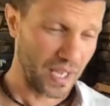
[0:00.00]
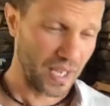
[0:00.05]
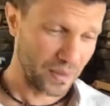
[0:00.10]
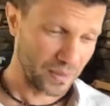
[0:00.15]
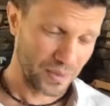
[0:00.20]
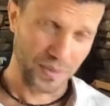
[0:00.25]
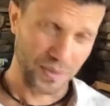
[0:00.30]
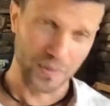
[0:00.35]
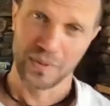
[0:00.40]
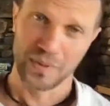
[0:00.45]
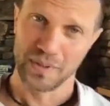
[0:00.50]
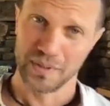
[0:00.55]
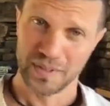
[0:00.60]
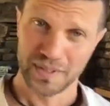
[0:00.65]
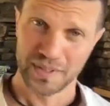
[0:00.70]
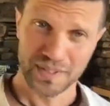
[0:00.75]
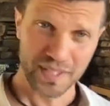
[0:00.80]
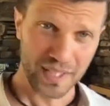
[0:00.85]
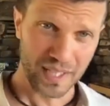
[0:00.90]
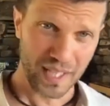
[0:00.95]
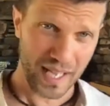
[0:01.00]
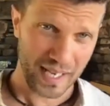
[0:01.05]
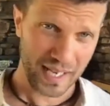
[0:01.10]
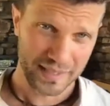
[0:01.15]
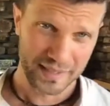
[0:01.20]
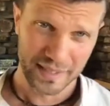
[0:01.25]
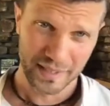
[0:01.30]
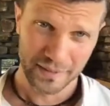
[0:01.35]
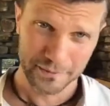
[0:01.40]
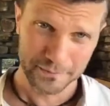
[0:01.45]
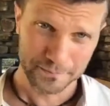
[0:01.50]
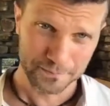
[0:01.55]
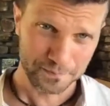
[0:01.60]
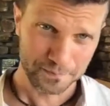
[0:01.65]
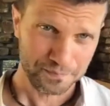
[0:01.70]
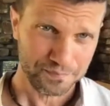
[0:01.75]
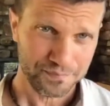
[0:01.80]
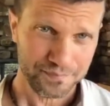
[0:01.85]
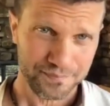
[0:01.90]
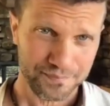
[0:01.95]
How do you still active,
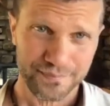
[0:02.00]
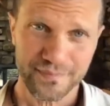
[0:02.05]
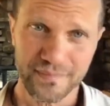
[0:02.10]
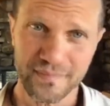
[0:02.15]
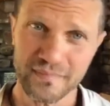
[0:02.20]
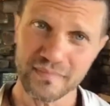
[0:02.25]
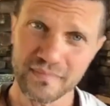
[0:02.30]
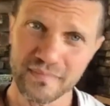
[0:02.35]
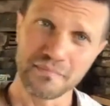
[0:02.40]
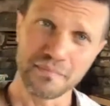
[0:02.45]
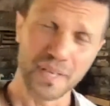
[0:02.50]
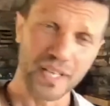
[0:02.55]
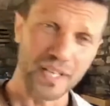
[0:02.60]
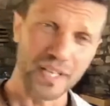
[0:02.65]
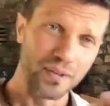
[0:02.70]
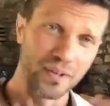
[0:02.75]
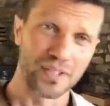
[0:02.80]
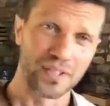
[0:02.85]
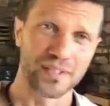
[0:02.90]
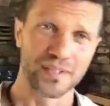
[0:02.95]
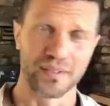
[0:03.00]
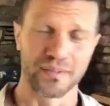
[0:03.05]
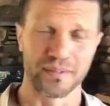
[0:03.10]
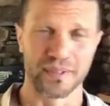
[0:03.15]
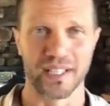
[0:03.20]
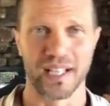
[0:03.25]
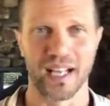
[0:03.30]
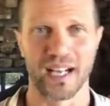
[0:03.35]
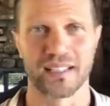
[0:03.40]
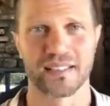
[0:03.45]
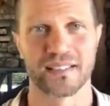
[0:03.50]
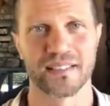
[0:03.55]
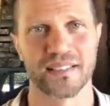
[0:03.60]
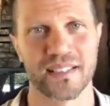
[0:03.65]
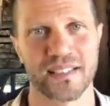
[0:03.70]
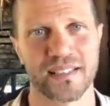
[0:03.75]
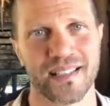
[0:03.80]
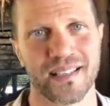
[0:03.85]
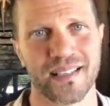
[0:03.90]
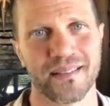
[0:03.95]
but you're also relaxed at
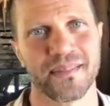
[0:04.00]
the same